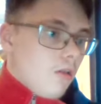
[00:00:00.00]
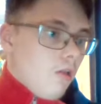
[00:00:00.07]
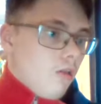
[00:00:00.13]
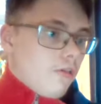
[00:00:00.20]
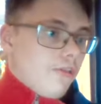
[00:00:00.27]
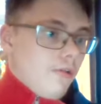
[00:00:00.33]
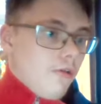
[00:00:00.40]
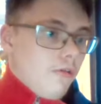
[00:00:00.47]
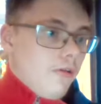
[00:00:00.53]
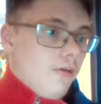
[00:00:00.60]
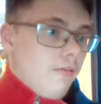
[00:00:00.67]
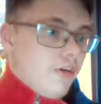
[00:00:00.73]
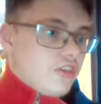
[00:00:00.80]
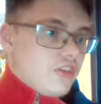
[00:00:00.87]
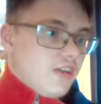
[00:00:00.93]

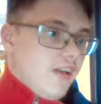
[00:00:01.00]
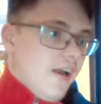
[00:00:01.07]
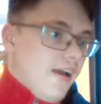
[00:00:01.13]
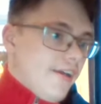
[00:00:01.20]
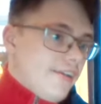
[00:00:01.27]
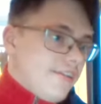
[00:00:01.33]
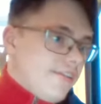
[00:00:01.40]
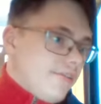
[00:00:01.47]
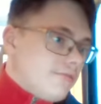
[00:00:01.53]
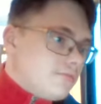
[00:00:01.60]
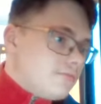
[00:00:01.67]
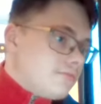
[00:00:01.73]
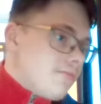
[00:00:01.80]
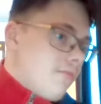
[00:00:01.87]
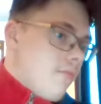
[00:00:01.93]
Also, Russian has
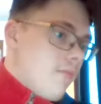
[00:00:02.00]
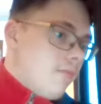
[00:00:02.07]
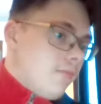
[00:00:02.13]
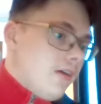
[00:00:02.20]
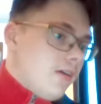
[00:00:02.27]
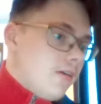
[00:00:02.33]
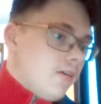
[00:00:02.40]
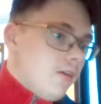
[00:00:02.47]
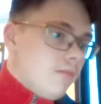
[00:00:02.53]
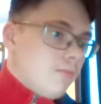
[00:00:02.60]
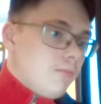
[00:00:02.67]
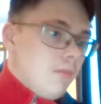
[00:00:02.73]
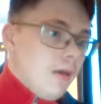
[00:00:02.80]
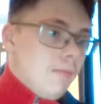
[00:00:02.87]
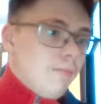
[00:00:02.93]

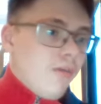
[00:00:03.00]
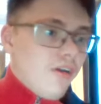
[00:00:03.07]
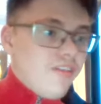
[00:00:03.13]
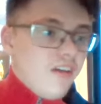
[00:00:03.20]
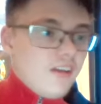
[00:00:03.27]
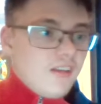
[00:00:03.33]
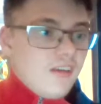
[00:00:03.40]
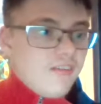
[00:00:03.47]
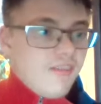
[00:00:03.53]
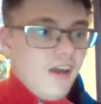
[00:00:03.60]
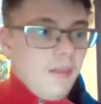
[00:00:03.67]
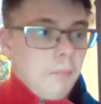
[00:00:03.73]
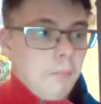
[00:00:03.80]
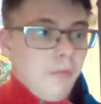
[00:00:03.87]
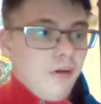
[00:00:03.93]
imperfective
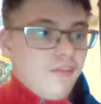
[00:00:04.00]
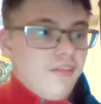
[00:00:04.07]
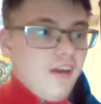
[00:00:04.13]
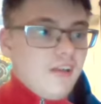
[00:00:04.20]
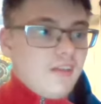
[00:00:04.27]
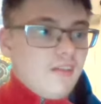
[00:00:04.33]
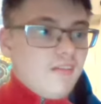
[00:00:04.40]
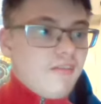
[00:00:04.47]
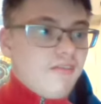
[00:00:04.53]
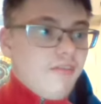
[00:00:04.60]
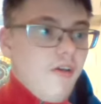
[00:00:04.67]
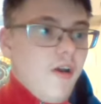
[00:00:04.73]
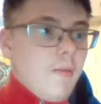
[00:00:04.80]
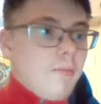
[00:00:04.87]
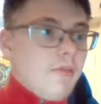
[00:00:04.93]
and perfective
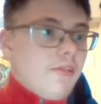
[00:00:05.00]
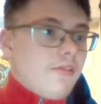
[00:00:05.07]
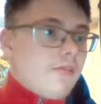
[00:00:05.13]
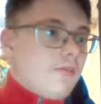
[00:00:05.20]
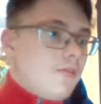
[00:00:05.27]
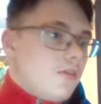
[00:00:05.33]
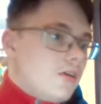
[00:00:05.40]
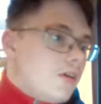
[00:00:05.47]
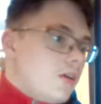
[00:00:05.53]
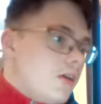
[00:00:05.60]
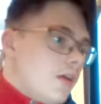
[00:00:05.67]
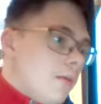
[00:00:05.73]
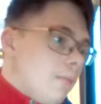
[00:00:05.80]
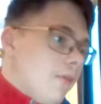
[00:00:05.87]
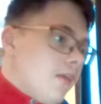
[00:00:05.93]
verbs,
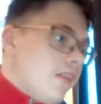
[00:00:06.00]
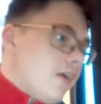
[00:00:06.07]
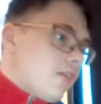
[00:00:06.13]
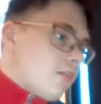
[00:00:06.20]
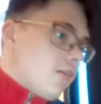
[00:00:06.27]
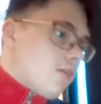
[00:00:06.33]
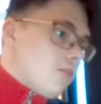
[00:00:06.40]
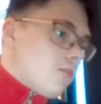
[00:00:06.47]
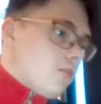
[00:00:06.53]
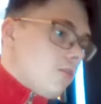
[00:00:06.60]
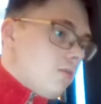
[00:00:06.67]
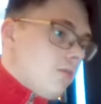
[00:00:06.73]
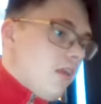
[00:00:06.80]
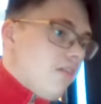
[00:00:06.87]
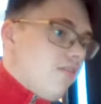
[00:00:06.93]
meaning that
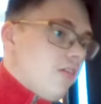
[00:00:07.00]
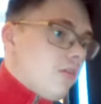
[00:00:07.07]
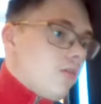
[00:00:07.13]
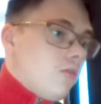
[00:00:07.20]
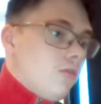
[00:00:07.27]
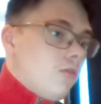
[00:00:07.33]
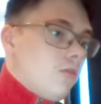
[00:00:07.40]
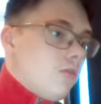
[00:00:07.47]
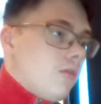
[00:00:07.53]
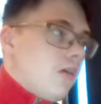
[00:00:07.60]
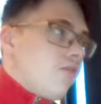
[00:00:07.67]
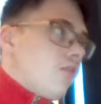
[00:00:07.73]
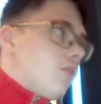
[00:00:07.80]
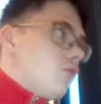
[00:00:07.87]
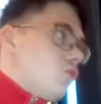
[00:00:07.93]
if you're
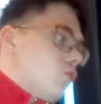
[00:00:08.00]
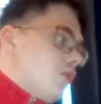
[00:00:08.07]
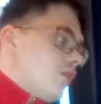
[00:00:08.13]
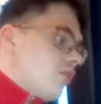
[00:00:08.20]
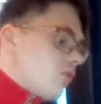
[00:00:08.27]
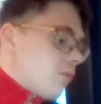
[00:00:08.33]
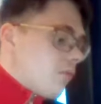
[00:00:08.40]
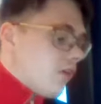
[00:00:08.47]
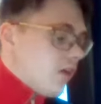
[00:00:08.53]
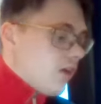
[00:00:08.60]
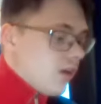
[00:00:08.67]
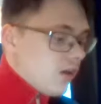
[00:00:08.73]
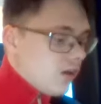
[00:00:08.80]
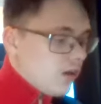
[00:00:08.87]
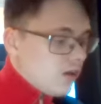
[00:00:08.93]
doing something
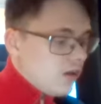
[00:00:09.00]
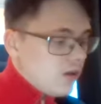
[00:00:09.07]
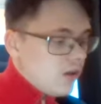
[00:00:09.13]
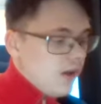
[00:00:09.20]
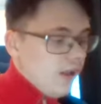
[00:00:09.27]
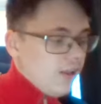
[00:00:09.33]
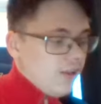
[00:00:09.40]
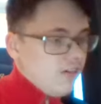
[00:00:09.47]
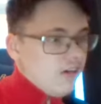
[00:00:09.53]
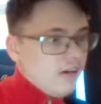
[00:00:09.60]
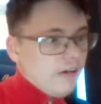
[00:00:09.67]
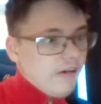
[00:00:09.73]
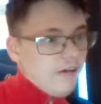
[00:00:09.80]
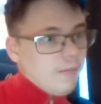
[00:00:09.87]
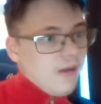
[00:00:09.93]
at a
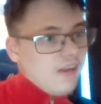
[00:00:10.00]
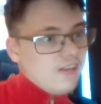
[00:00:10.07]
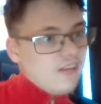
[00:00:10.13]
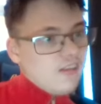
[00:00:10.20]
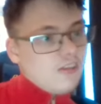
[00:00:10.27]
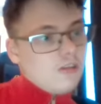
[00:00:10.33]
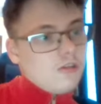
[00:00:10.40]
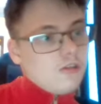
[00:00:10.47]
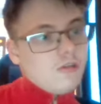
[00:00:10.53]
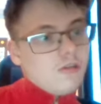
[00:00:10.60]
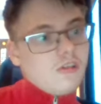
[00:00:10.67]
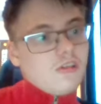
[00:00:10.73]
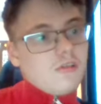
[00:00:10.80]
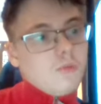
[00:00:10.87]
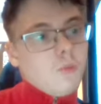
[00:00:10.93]
regular basis, you
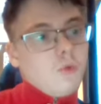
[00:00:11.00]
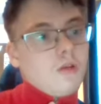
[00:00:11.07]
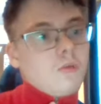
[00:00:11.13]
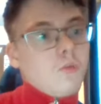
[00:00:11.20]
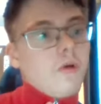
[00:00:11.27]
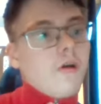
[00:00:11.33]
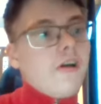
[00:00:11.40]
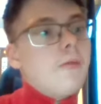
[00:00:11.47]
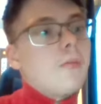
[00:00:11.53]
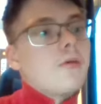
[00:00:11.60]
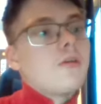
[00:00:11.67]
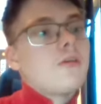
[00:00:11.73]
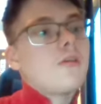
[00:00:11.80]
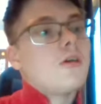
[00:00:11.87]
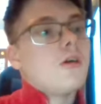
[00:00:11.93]
use one
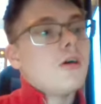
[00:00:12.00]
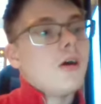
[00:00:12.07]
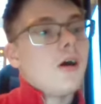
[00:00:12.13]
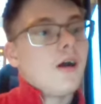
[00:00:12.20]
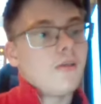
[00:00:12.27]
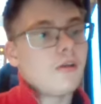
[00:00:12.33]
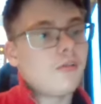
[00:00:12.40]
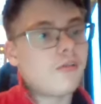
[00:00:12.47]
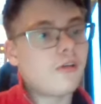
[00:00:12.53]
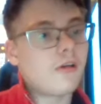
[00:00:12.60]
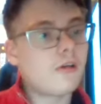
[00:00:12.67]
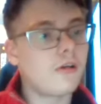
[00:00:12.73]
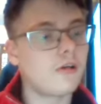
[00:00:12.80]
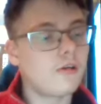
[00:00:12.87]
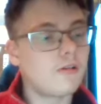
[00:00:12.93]
verb, and if
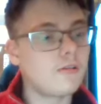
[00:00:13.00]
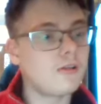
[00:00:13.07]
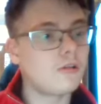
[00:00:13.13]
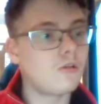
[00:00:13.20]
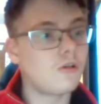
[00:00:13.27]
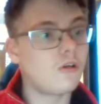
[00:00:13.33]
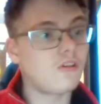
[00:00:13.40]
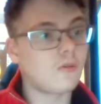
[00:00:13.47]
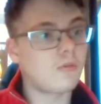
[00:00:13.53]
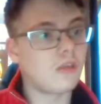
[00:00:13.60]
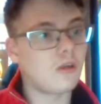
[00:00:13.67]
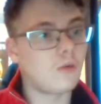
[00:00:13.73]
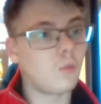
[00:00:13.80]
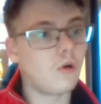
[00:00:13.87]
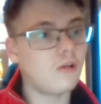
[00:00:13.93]
you're only doing something
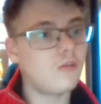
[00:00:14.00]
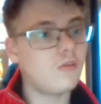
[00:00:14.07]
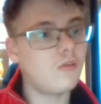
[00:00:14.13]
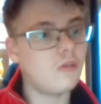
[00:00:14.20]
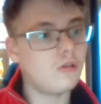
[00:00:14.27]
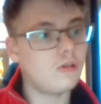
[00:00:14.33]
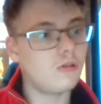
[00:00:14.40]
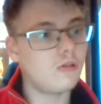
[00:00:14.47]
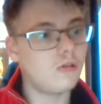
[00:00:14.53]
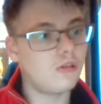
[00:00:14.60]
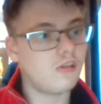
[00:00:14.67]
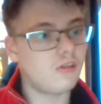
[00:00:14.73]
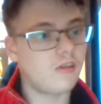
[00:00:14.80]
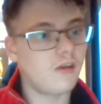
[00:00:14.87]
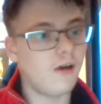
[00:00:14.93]
once, you
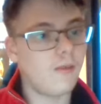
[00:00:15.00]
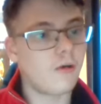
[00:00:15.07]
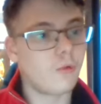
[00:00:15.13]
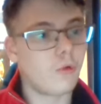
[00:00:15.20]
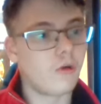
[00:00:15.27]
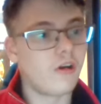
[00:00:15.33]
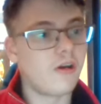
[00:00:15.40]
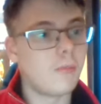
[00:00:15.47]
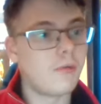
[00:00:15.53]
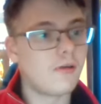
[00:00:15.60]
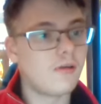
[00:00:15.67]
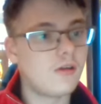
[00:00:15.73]
use the other verb,